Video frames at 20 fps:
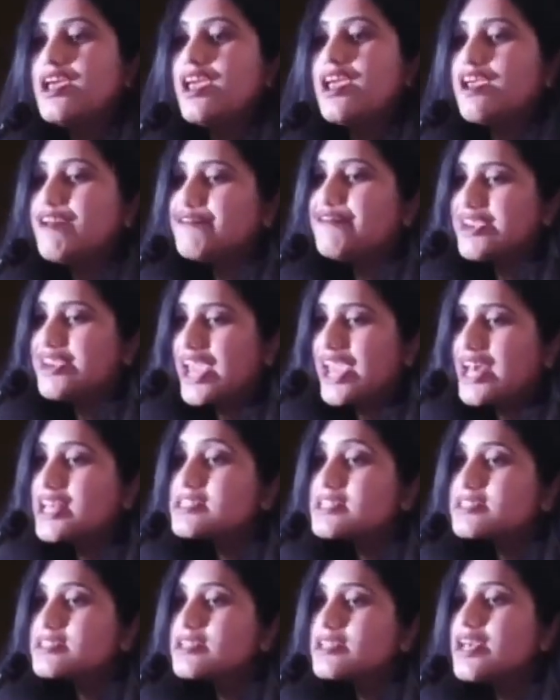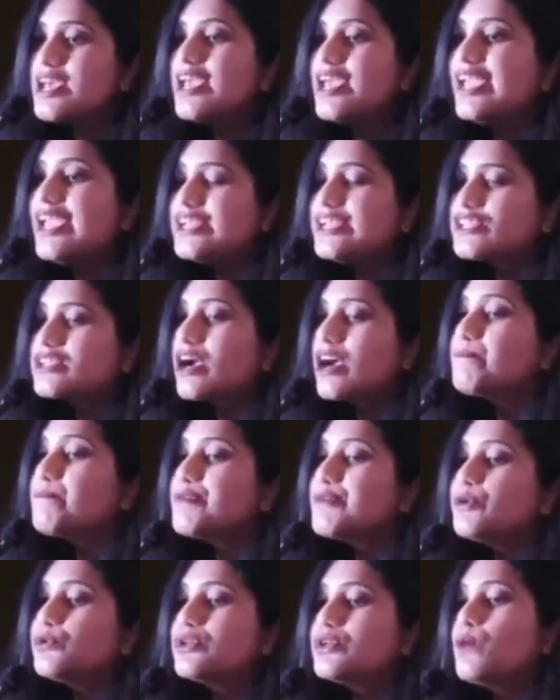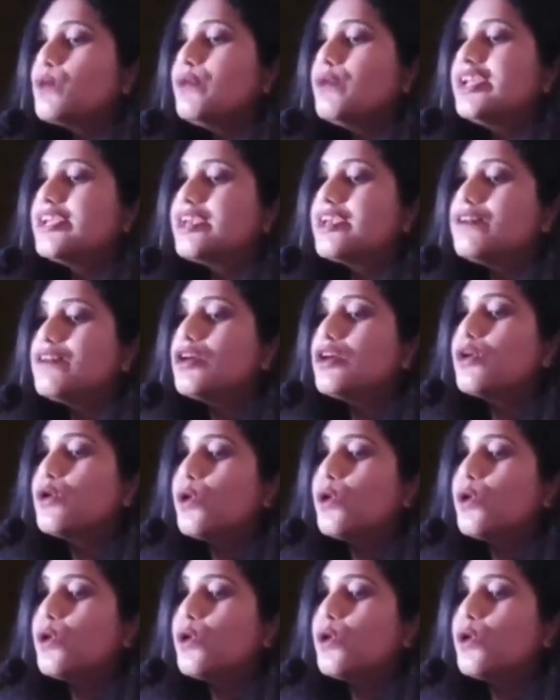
If yes, each computer will give a